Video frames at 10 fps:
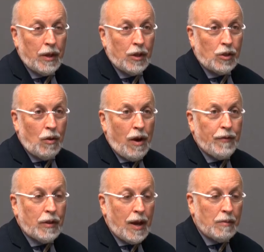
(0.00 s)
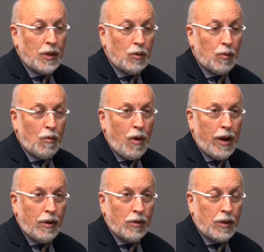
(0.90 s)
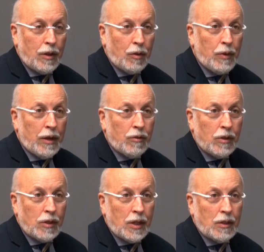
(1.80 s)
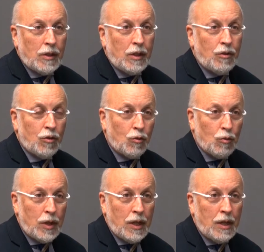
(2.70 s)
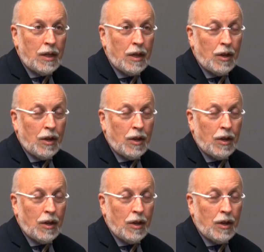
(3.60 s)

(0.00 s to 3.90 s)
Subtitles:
So oftentimes this requires a 360-degree